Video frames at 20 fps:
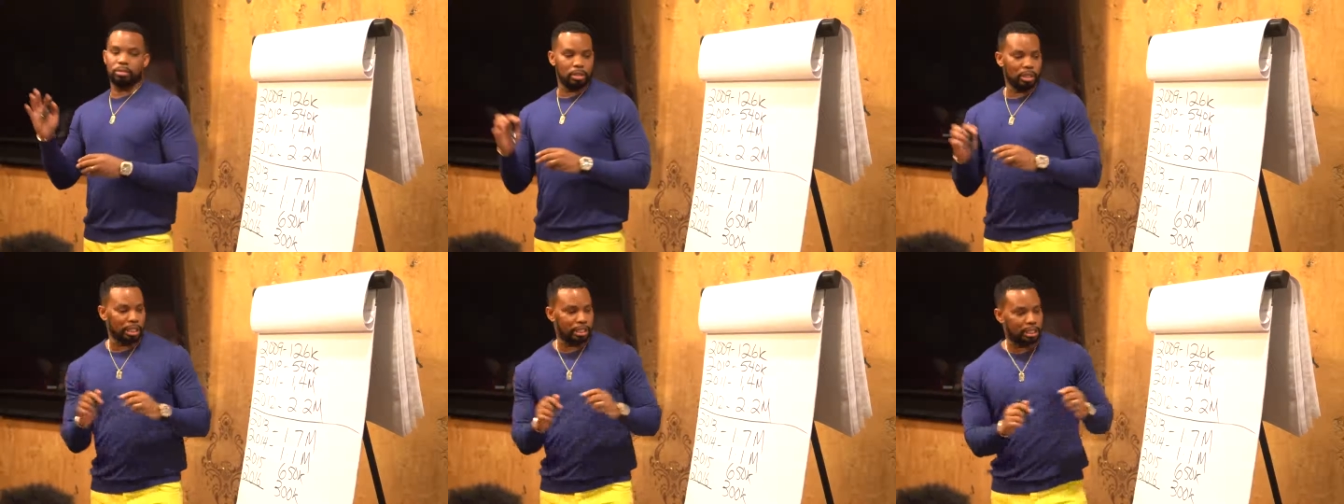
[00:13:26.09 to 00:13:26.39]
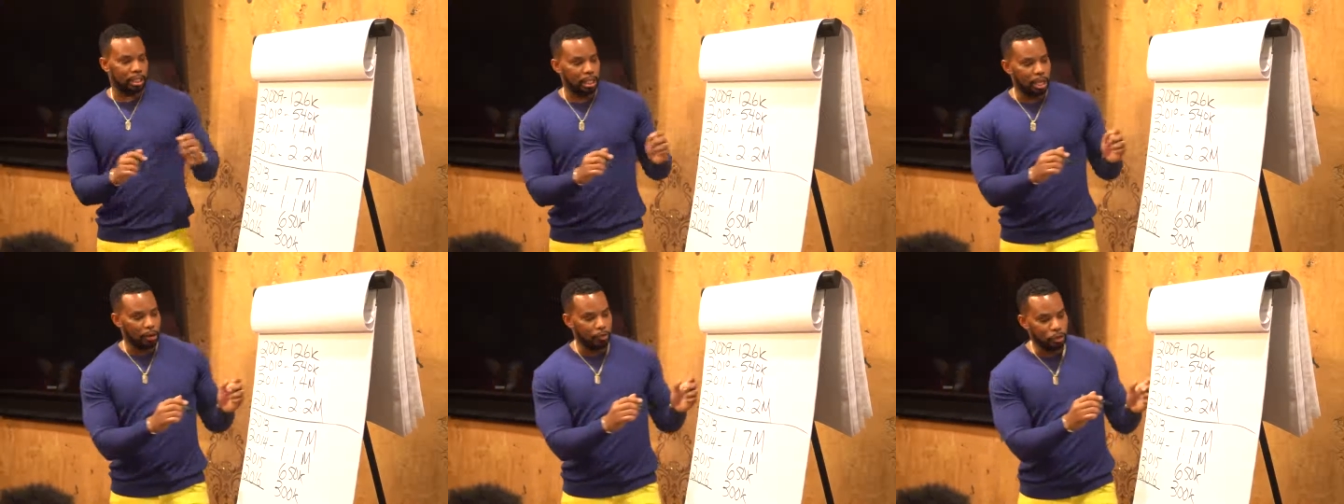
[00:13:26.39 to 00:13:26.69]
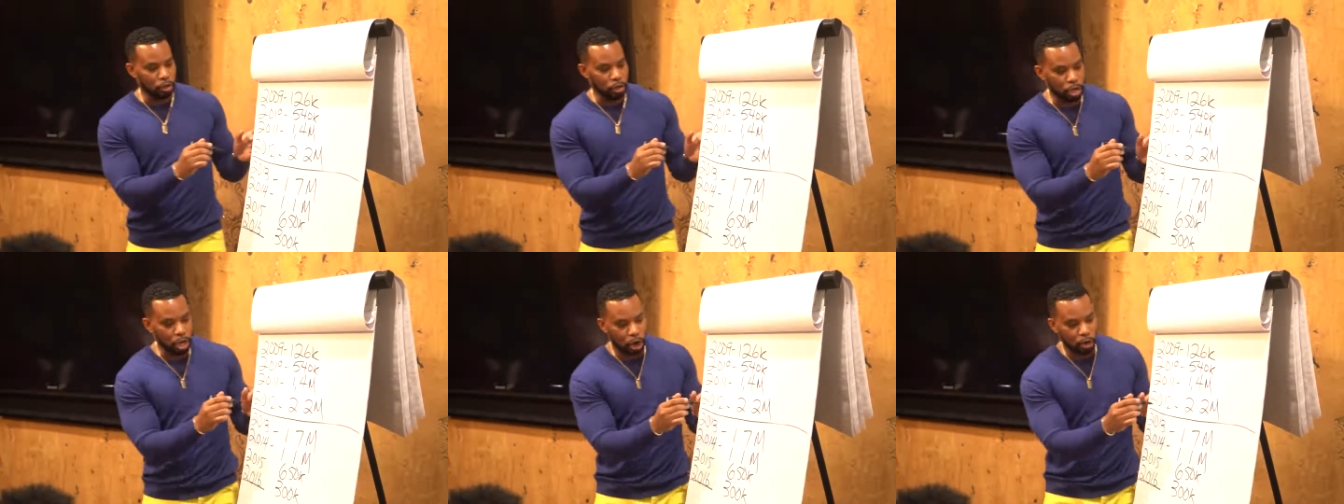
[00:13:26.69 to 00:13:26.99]
listen, if
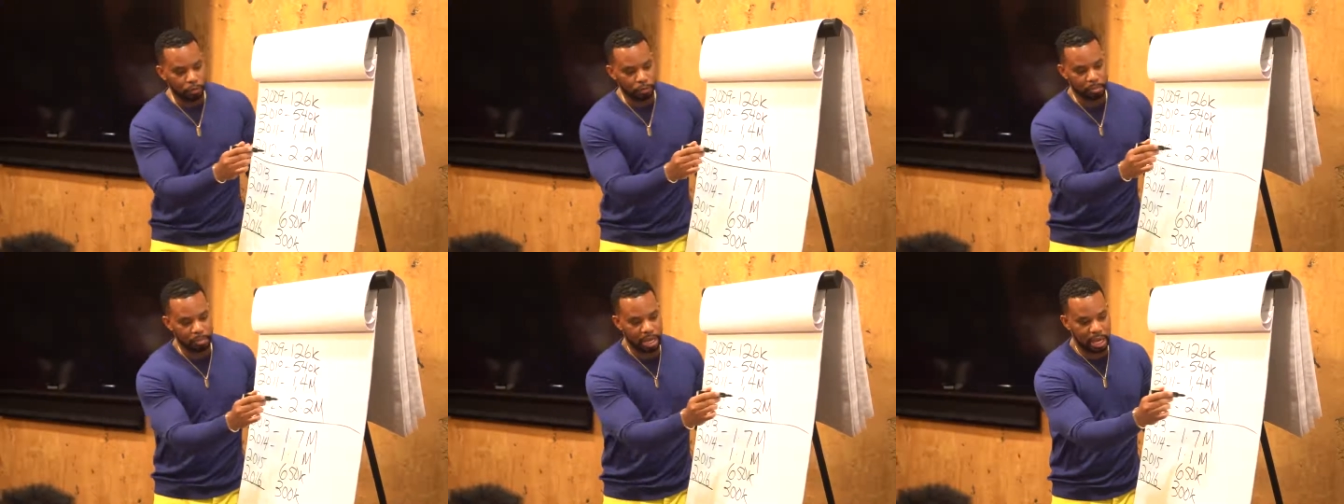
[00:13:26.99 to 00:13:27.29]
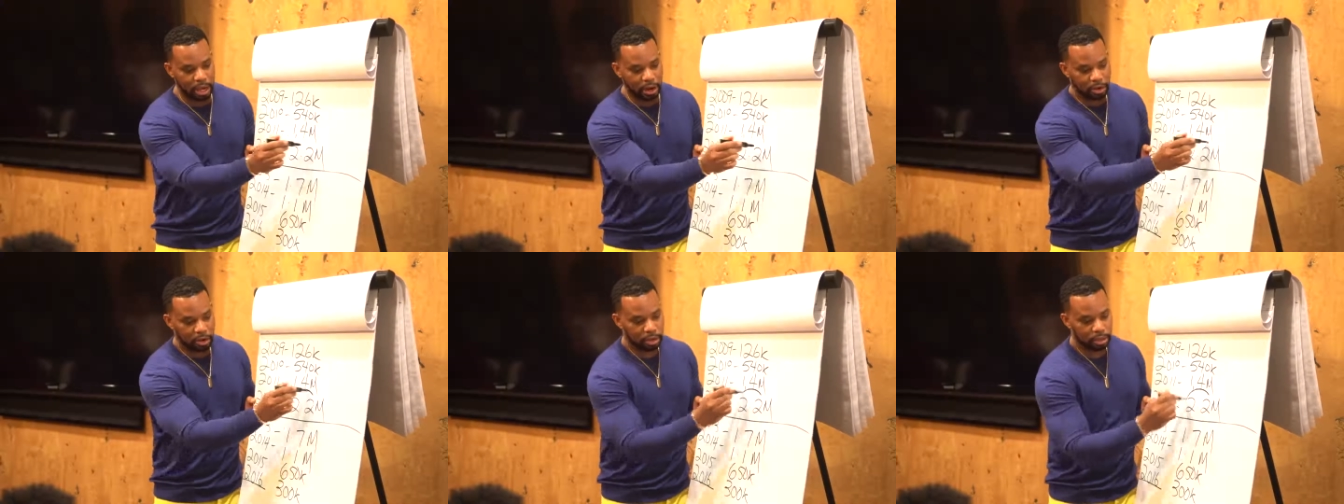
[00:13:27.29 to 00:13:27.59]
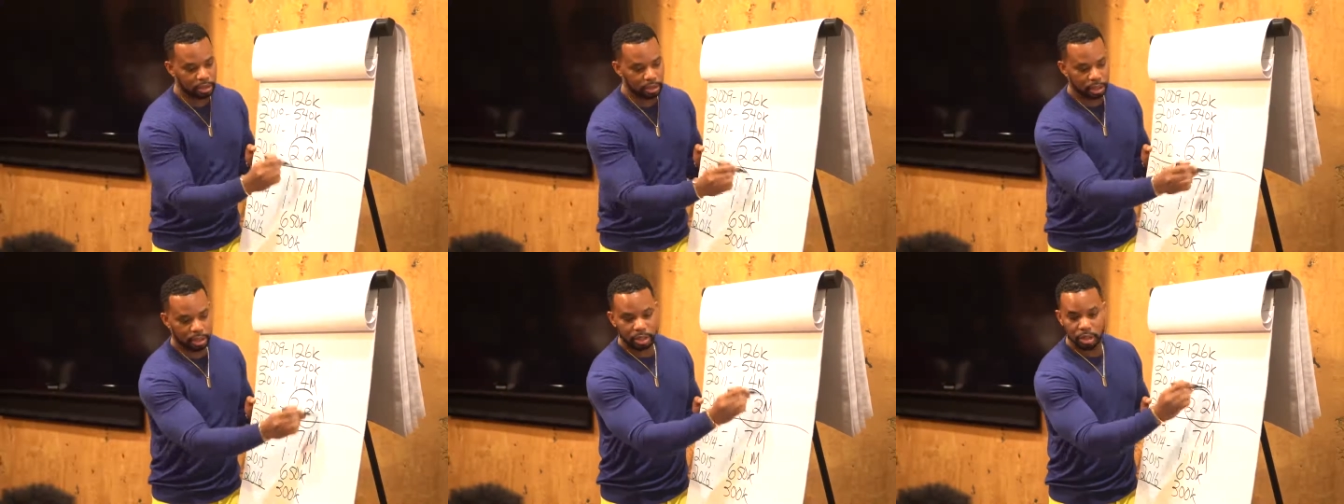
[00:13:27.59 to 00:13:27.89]
you go from here
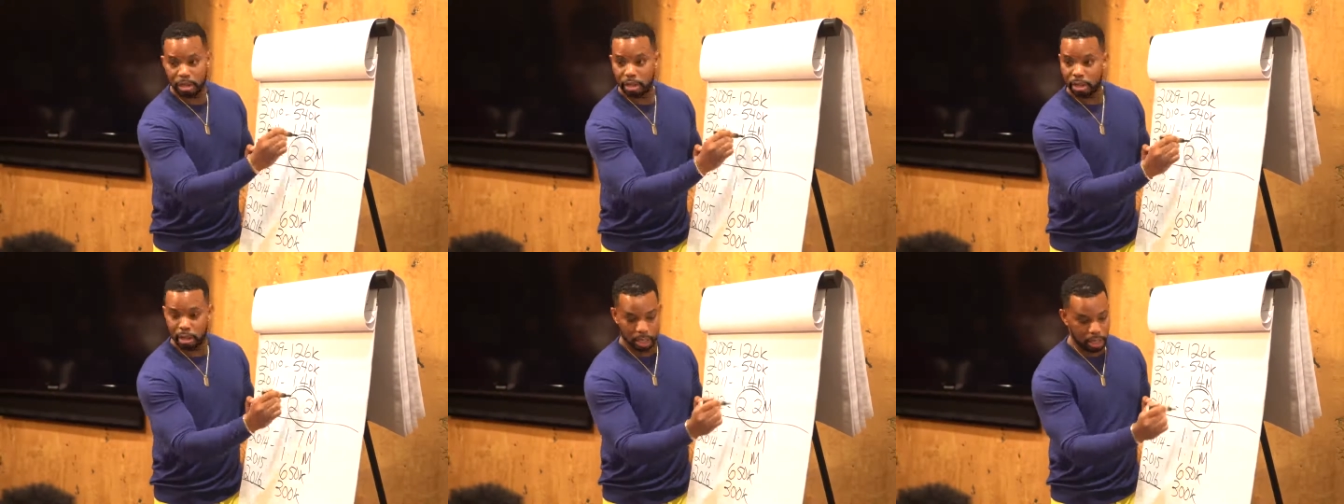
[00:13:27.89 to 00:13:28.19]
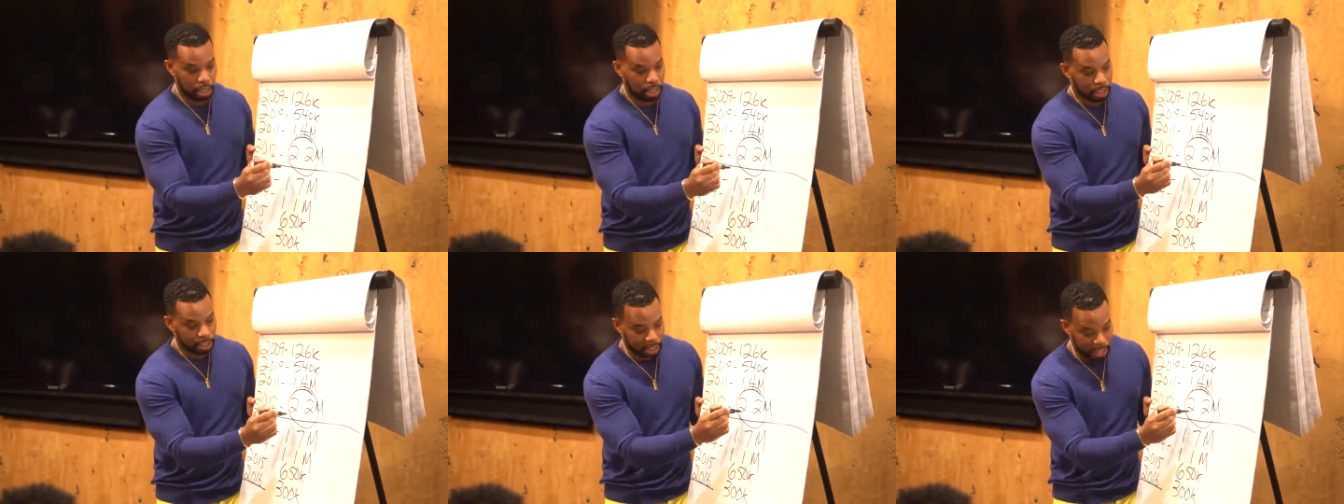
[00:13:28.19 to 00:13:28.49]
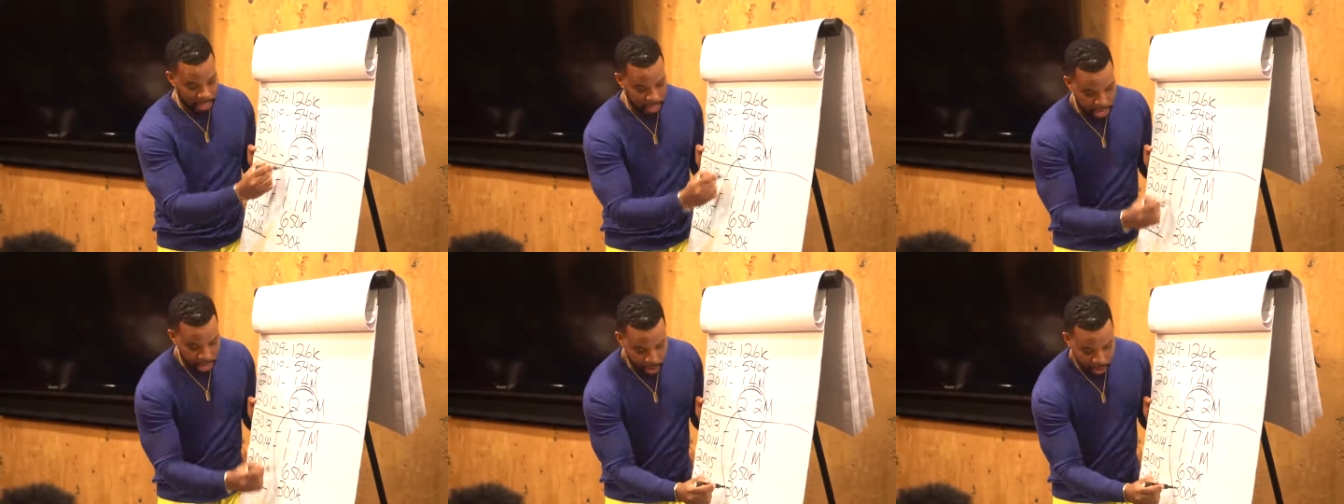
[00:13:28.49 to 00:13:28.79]

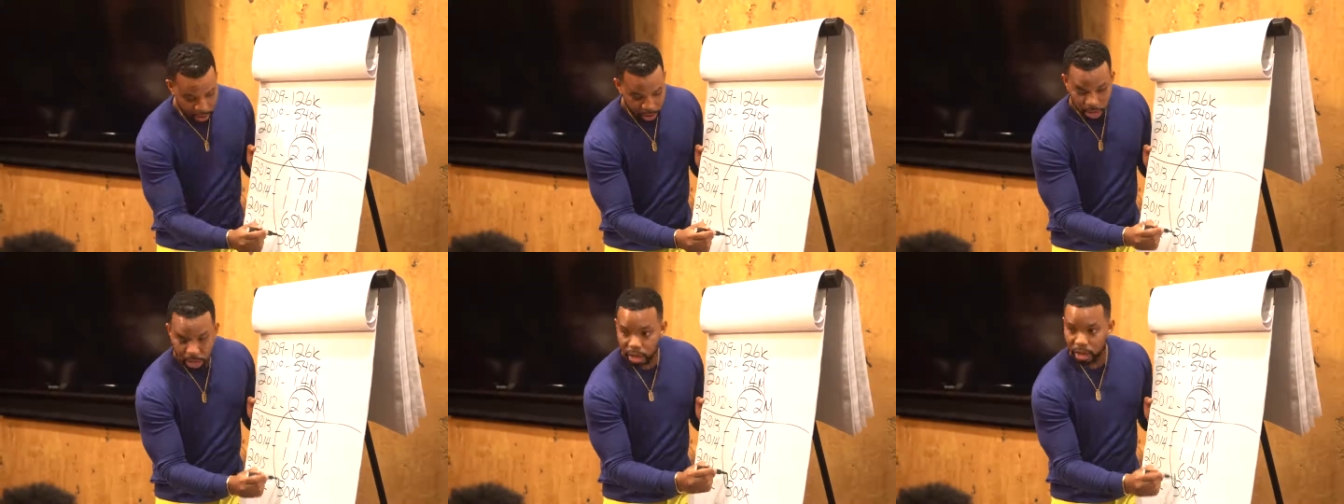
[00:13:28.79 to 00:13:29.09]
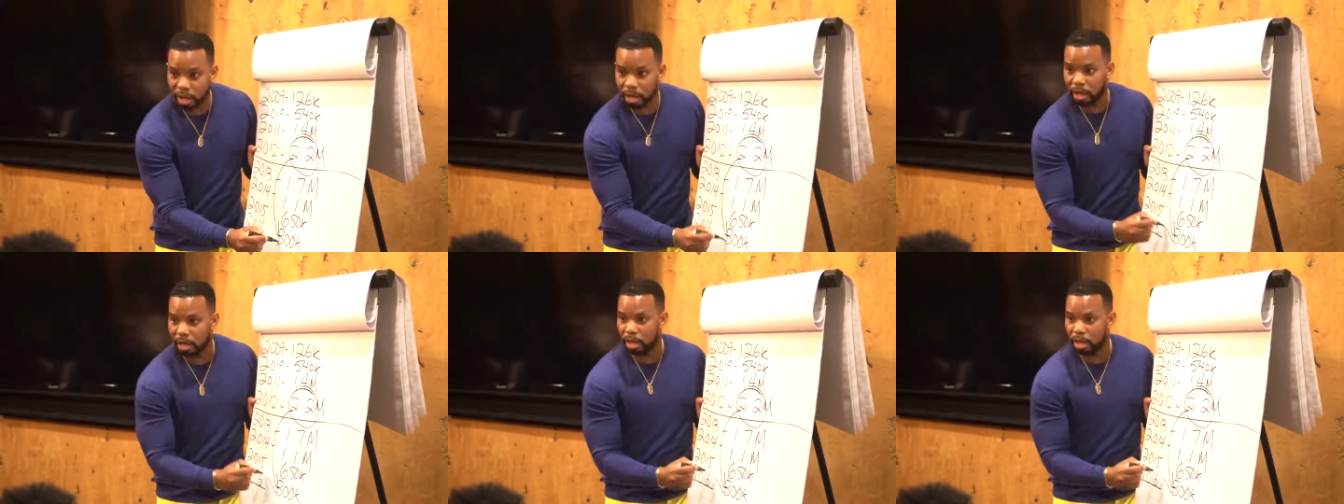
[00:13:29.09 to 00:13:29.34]
to here,